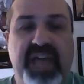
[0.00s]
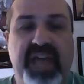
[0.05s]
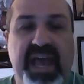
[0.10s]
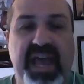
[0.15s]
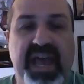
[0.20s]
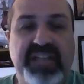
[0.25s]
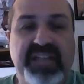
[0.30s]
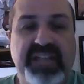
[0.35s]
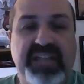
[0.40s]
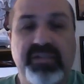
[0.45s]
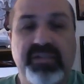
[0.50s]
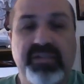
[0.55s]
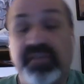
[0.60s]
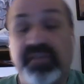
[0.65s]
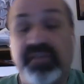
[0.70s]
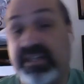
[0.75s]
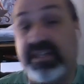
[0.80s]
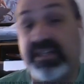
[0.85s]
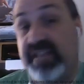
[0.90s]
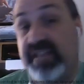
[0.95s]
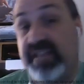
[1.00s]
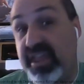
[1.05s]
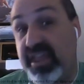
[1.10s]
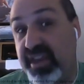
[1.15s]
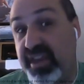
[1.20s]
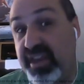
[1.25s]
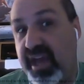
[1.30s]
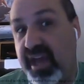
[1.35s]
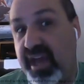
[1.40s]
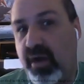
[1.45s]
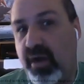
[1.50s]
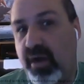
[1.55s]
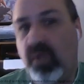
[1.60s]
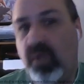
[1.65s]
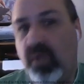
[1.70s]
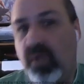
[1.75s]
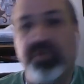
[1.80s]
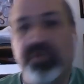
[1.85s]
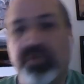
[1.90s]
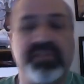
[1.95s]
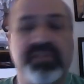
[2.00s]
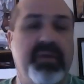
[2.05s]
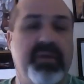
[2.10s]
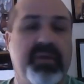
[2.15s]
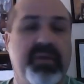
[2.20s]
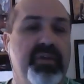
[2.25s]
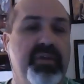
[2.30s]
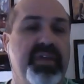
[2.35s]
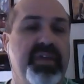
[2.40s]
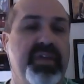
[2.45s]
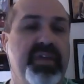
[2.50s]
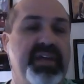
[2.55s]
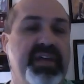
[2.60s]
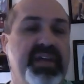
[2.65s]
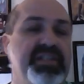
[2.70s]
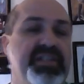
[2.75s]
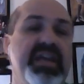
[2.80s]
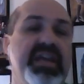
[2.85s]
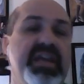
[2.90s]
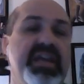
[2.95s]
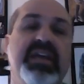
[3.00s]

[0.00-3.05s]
cast those like Death Knell or some other things.